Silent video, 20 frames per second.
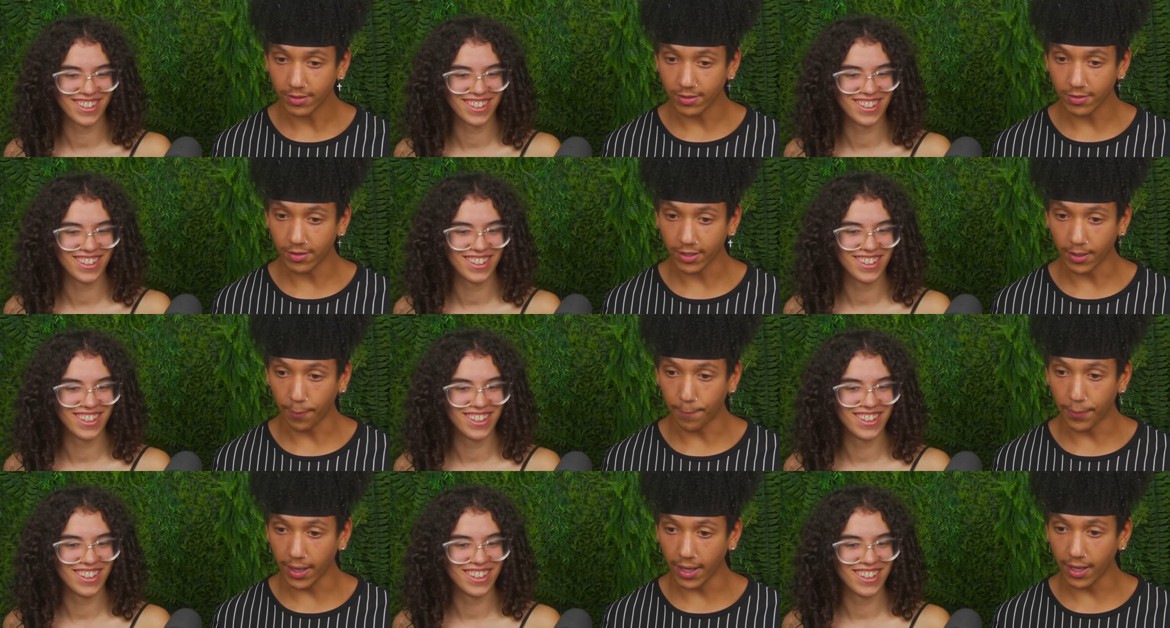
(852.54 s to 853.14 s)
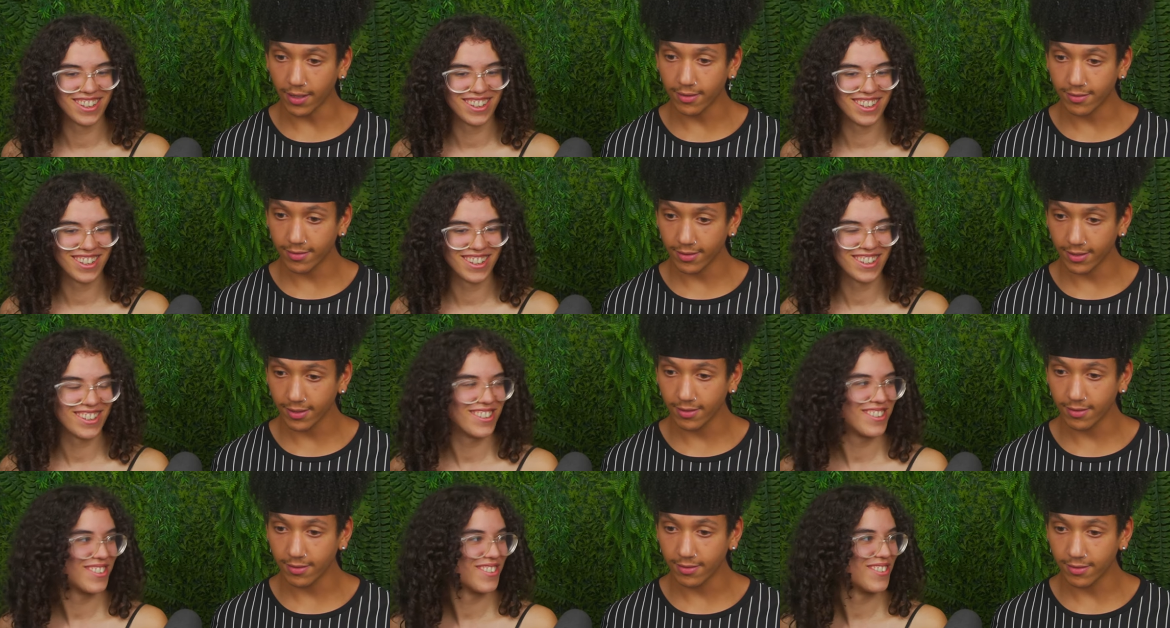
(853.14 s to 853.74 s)
Speaker 1: As in like a bad
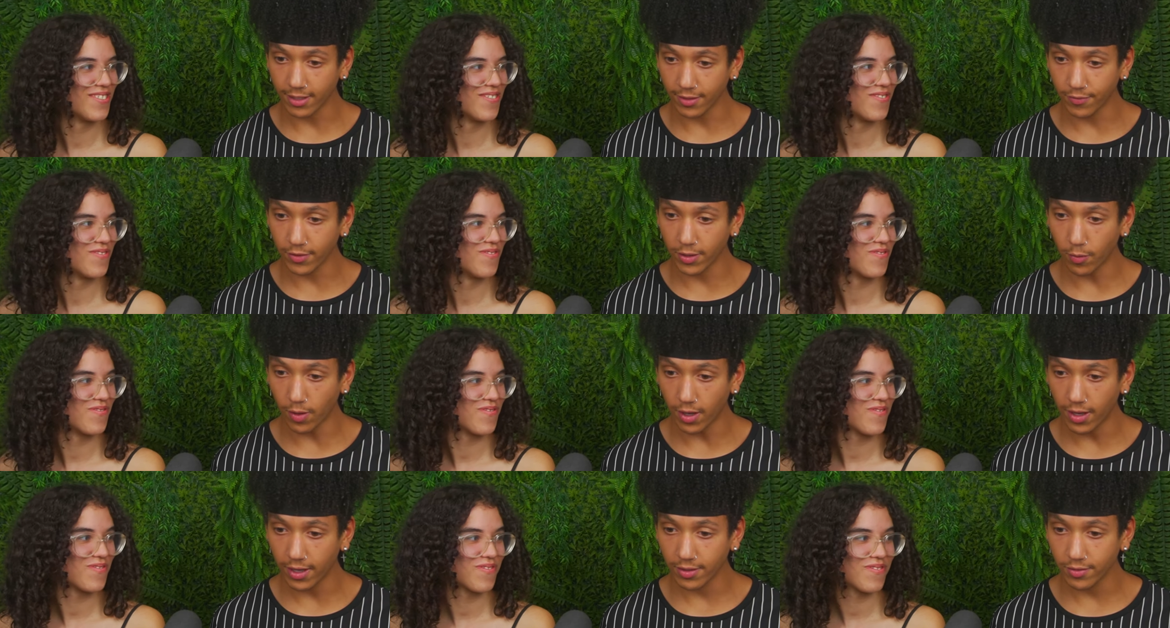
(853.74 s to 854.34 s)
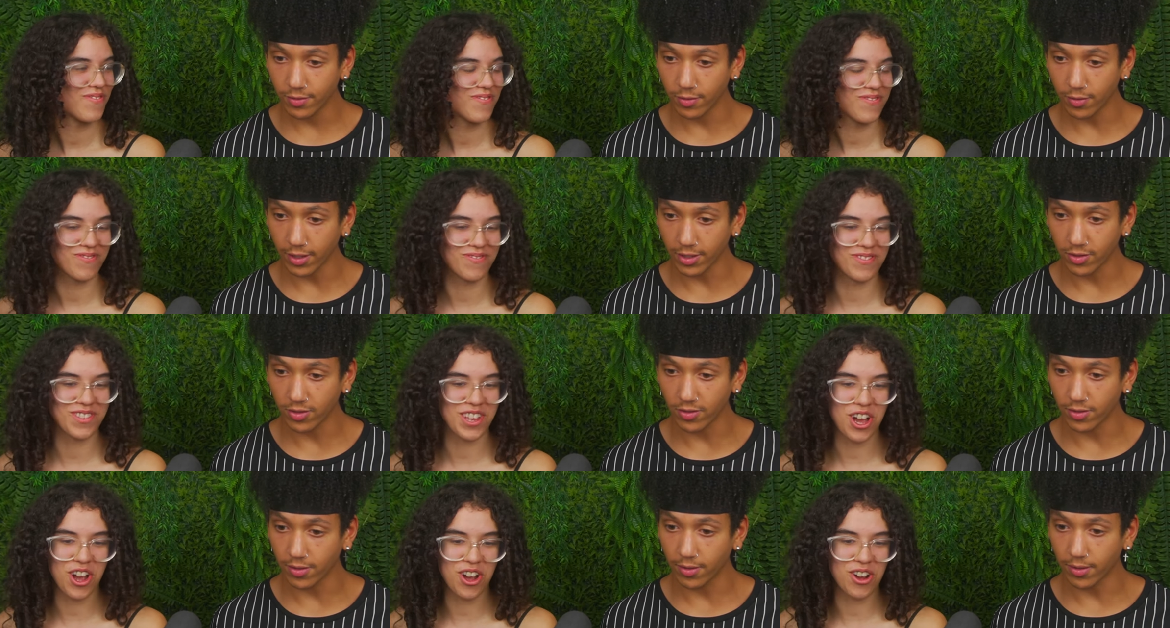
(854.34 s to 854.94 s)
scene, TV-wise, or
Speaker 2: like
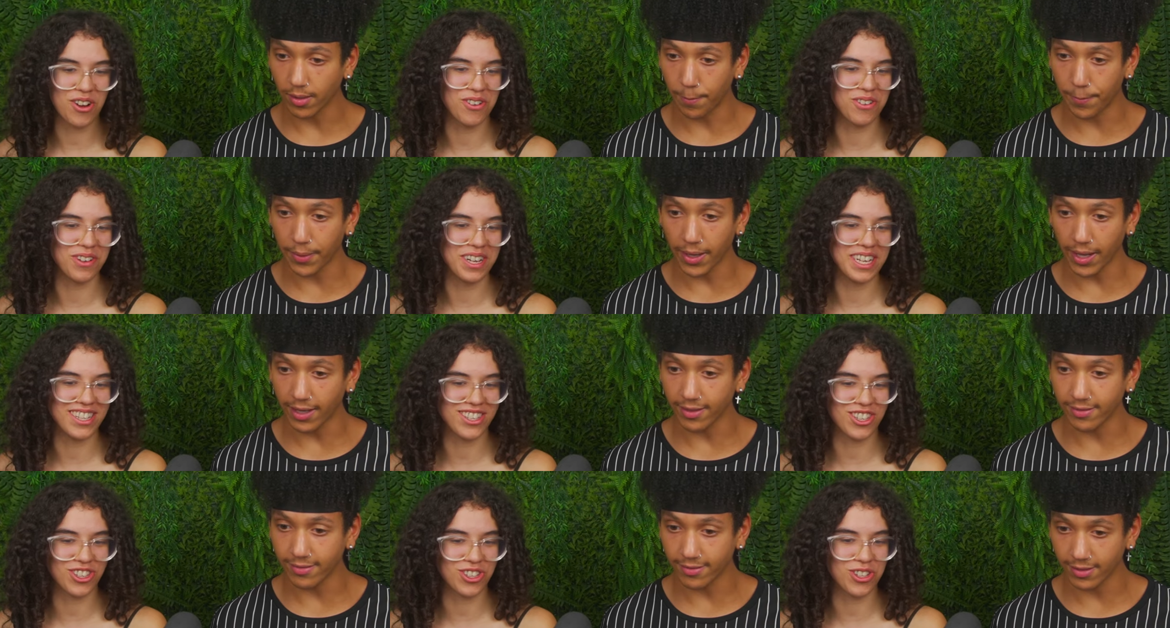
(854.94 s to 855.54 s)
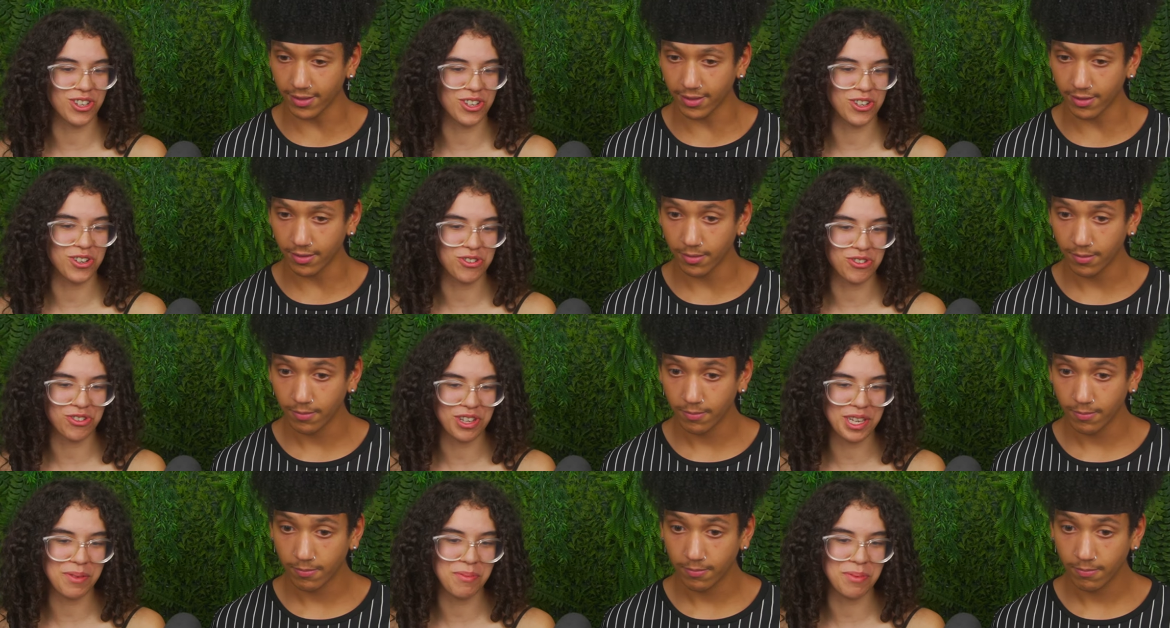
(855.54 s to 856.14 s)
just a bad scene? No, it's just a
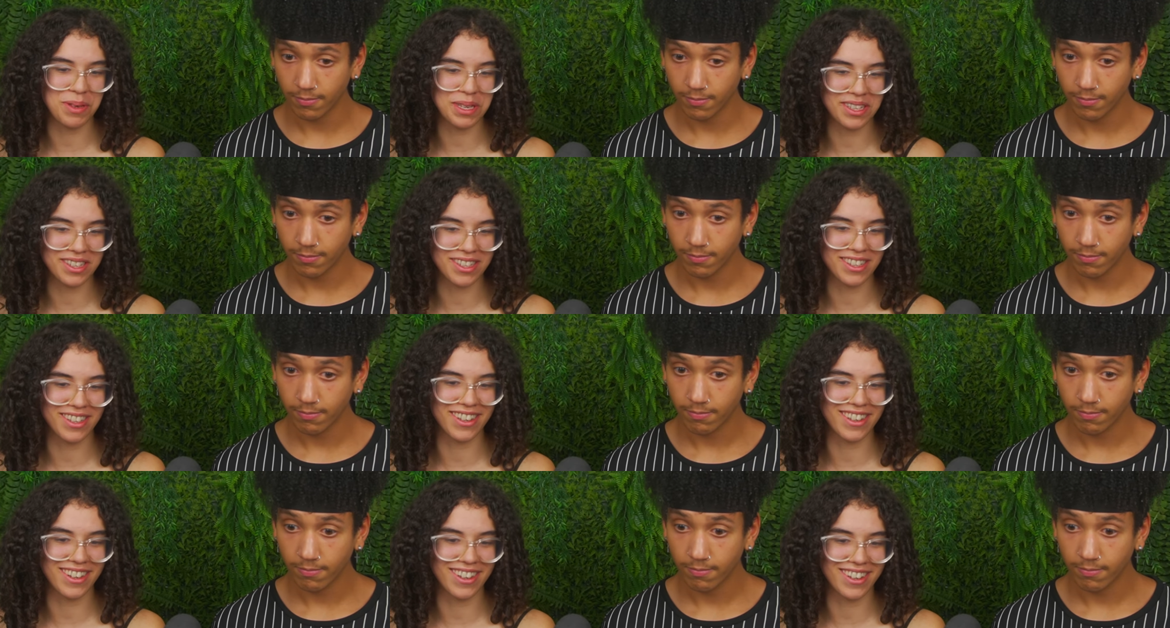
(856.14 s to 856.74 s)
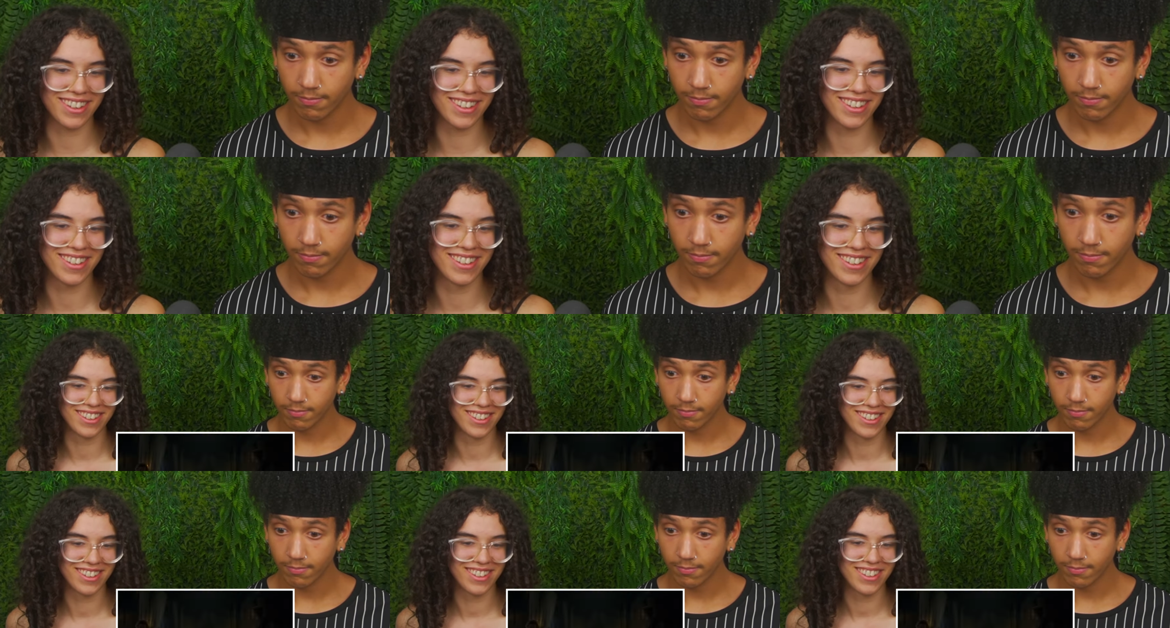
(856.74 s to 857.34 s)
creepy scene.
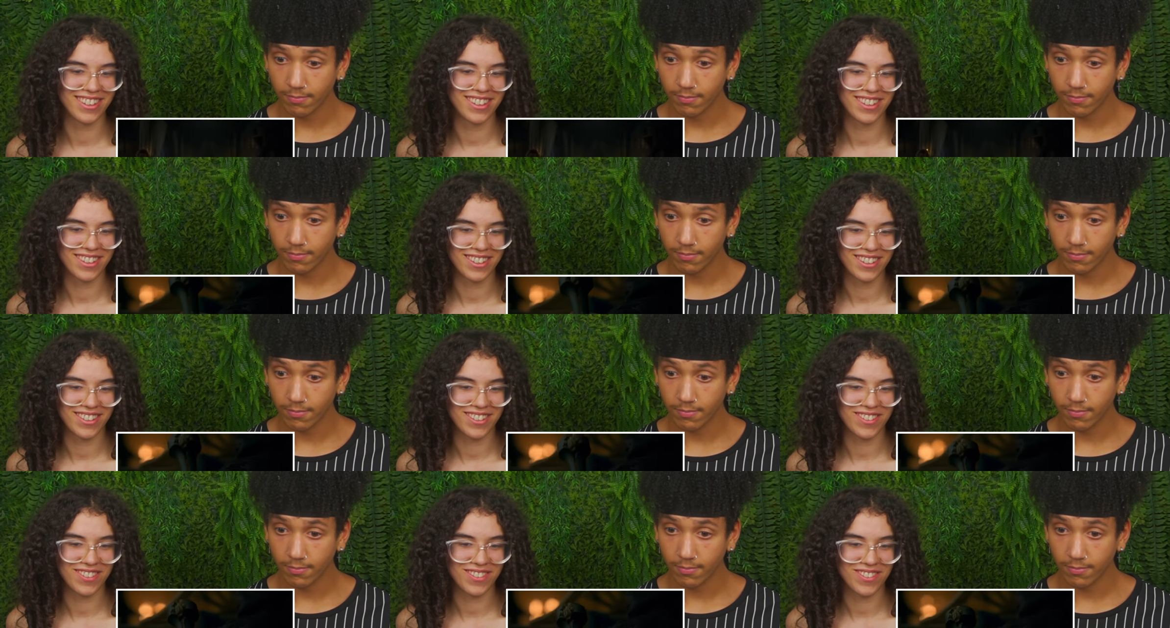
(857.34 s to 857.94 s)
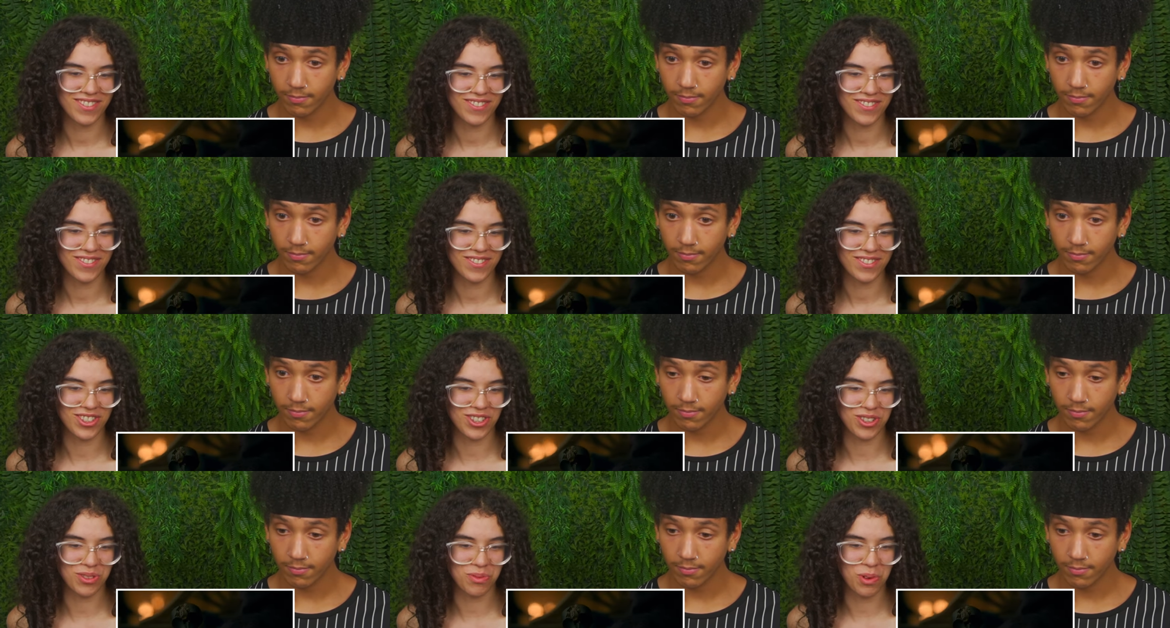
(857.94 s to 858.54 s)
Speaker 1: That your
Speaker 2: father,
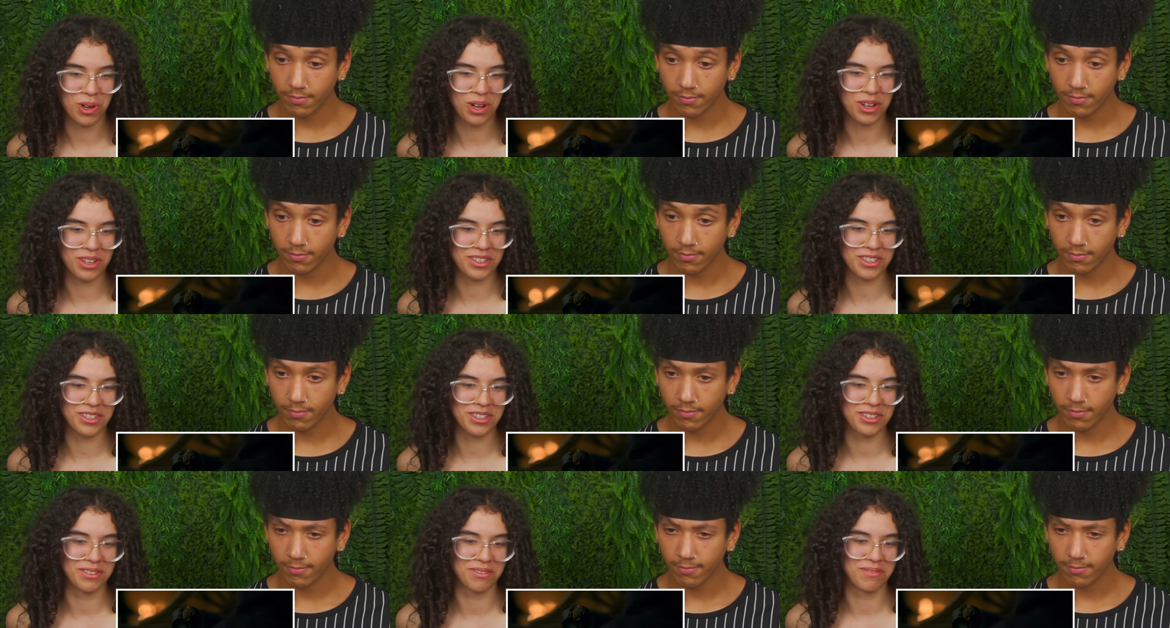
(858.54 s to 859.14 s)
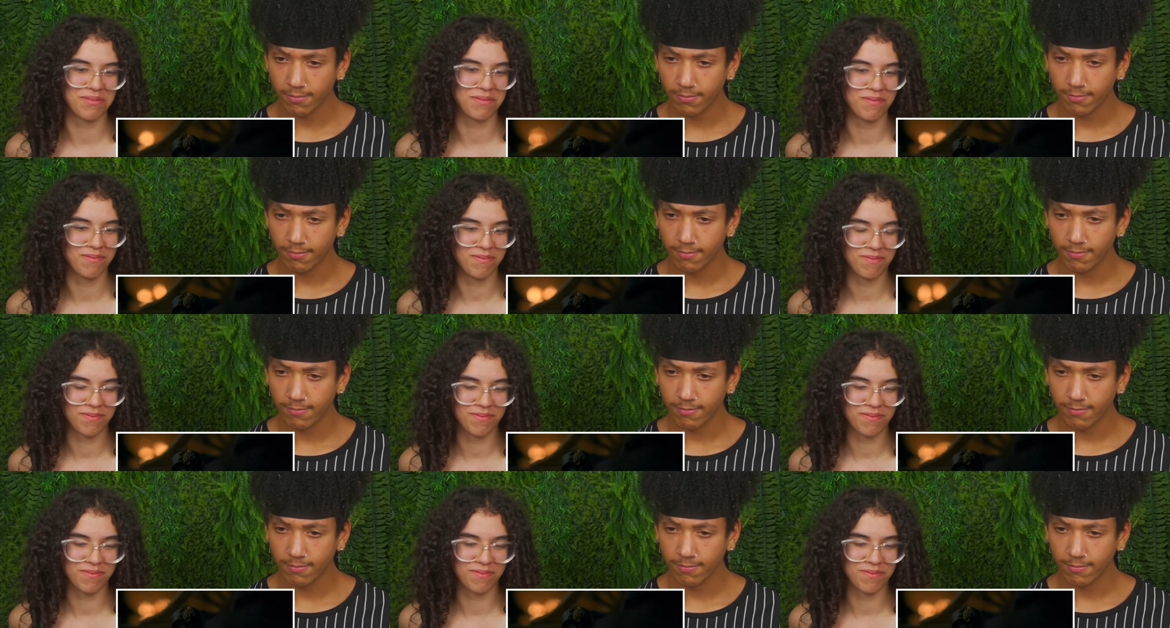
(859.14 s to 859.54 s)
the Hand...